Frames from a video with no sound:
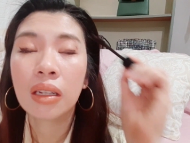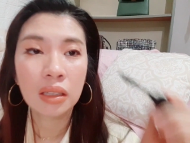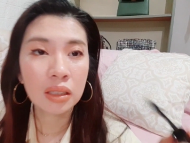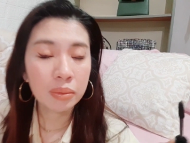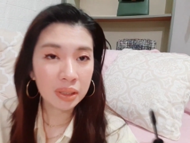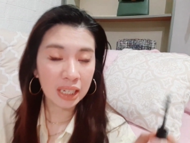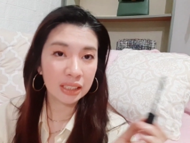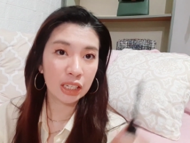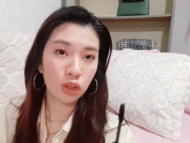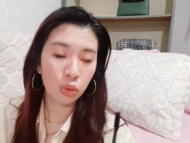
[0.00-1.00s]
Sometimes I
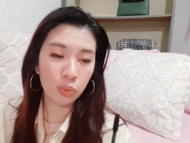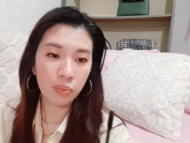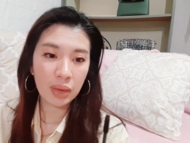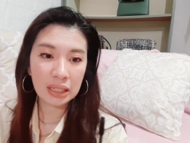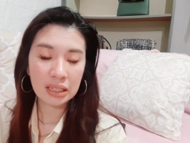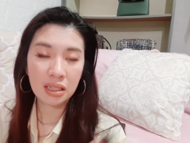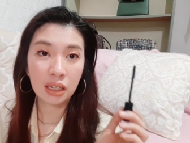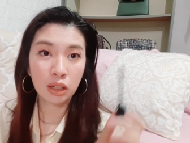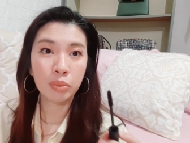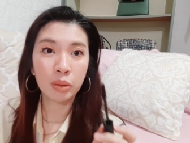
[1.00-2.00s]
tend to make this a
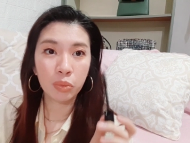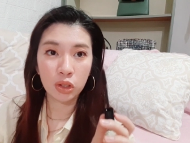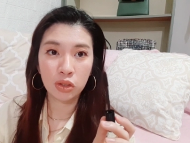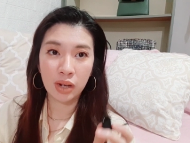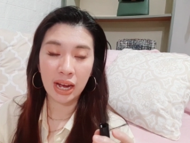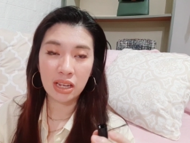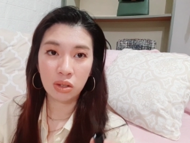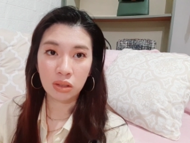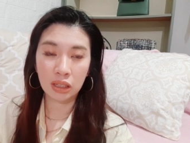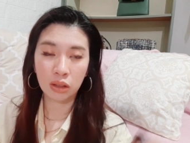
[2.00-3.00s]
little bit more dry
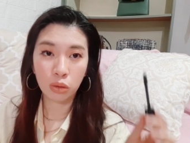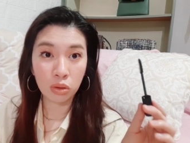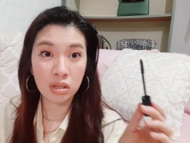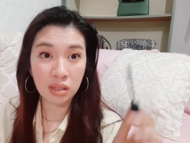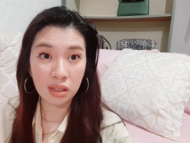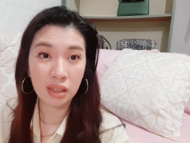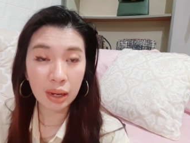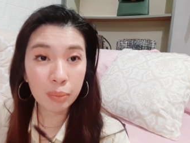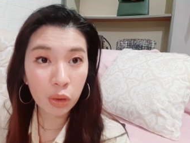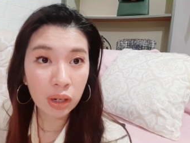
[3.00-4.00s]
so that it will
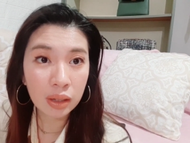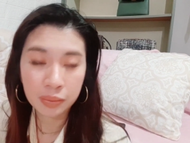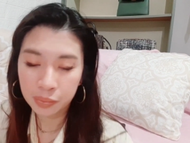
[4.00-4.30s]
stick more.